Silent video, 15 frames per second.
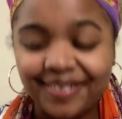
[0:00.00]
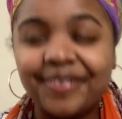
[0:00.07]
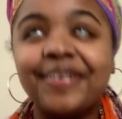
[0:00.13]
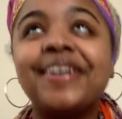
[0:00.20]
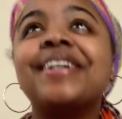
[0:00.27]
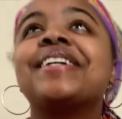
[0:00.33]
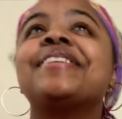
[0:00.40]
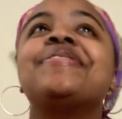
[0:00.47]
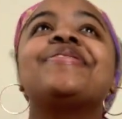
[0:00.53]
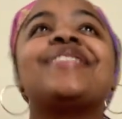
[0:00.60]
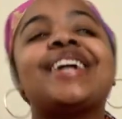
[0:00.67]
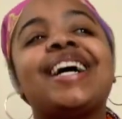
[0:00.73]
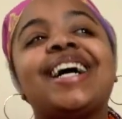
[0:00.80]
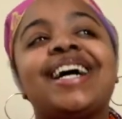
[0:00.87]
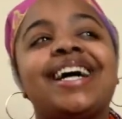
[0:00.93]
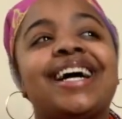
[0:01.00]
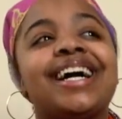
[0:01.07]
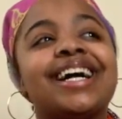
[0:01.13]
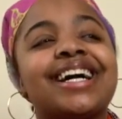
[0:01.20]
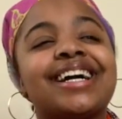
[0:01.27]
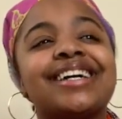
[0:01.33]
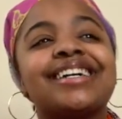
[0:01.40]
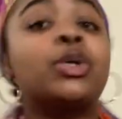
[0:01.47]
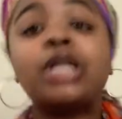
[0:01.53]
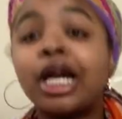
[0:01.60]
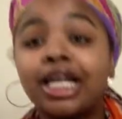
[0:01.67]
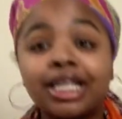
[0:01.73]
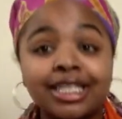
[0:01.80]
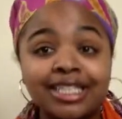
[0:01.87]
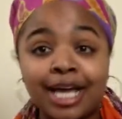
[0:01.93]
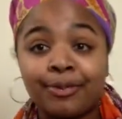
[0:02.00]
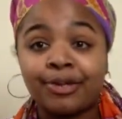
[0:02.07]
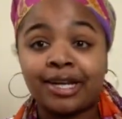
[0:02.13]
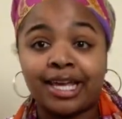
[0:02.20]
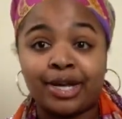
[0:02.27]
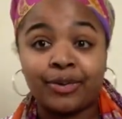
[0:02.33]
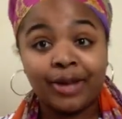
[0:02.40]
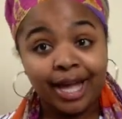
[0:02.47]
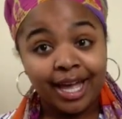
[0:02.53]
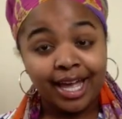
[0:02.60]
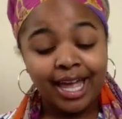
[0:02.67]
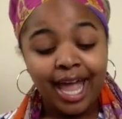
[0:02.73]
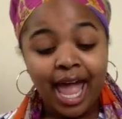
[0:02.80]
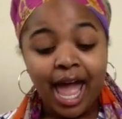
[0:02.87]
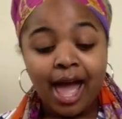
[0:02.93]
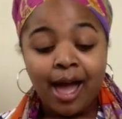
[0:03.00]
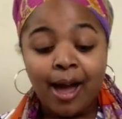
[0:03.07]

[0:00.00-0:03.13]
Welcome back. We're not gonna let that happen again, okay?